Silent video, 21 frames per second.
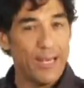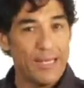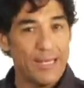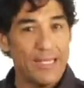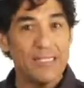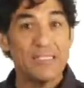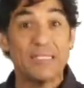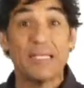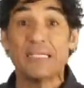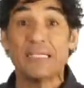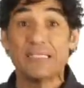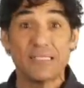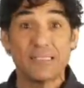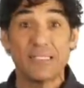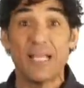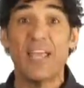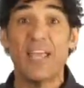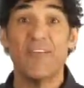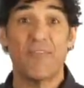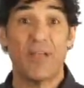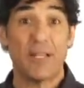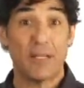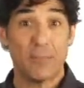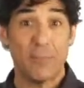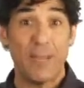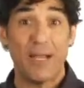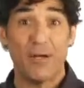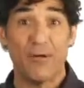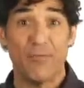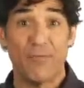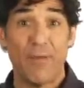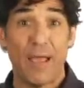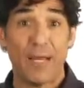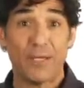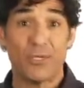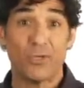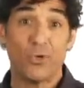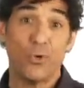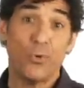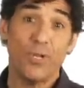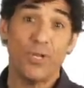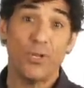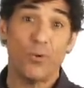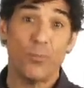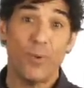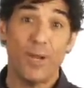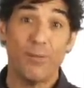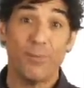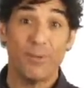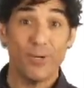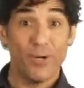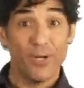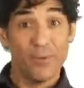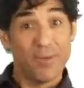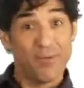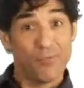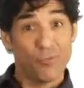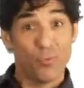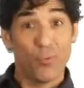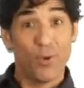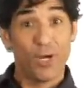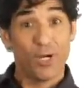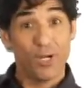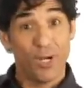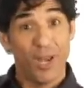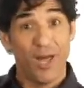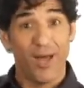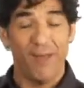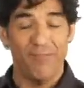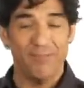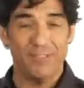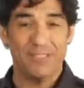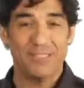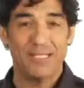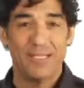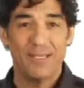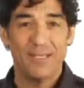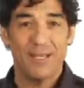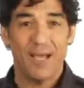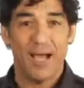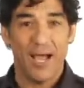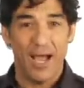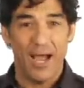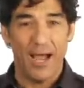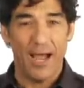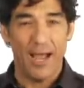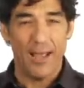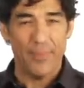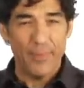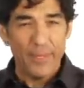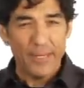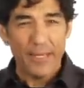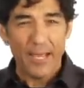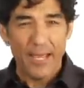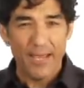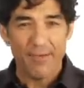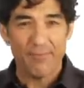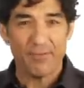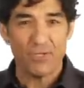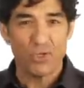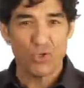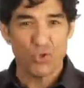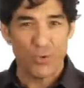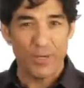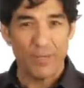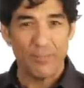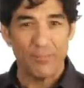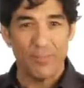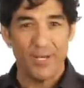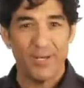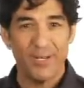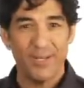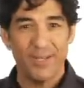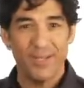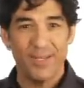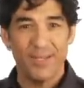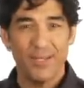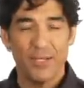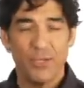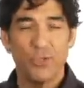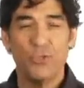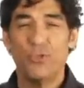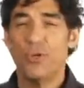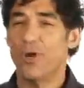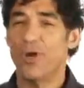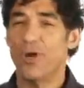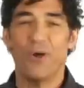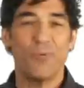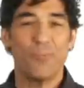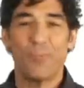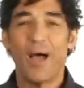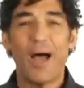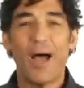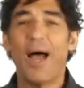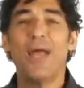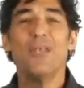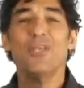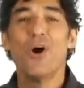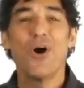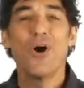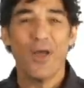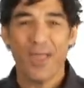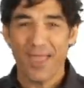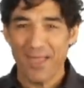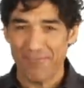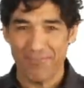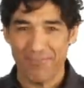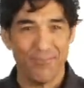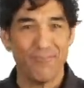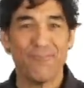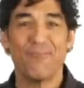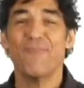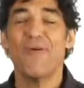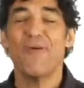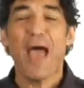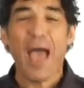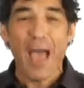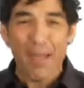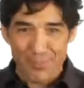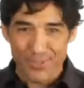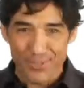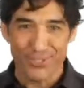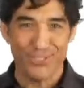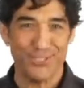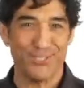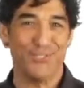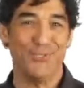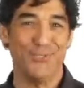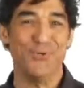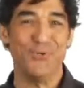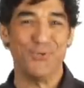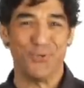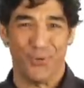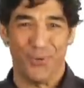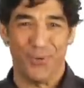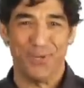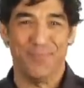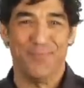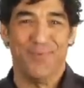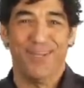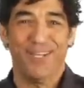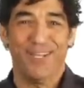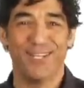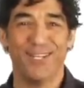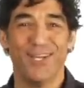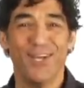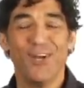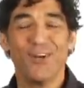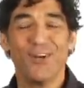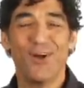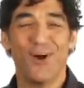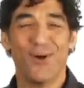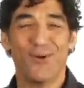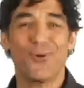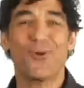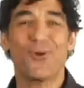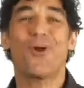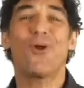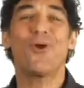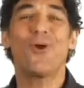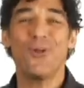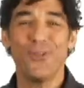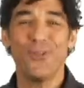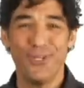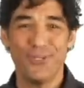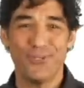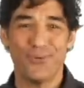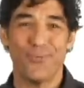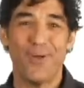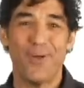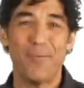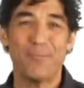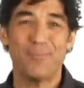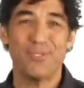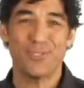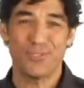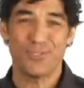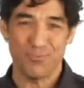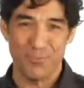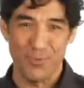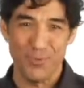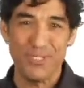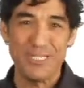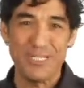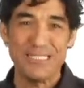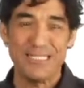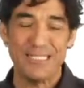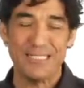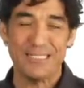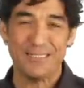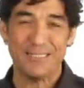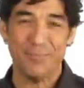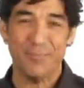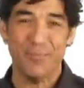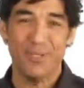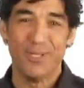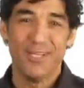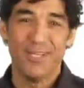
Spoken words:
and easy and safe. As a matter of fact, doing it in a way we don't even have to wear gloves. I think I have a treatment. No, I know I have a fabulous new treatment called Curlinterrupted Smoothing System.